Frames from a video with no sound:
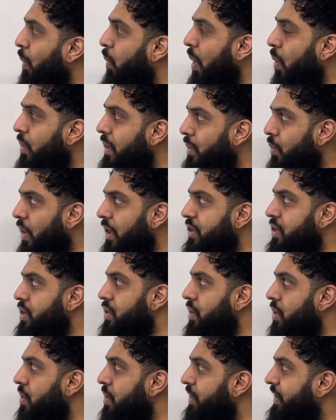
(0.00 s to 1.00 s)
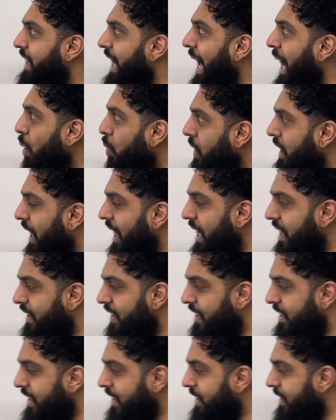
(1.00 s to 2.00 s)
what we want to do is calculate
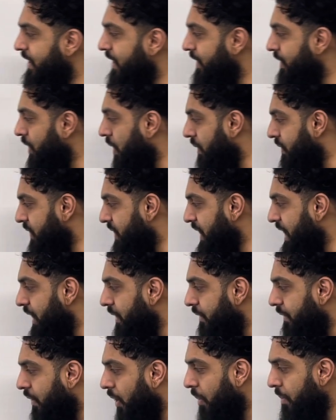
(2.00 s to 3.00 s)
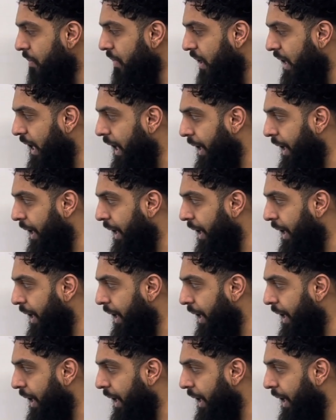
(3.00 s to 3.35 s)
the distance of C from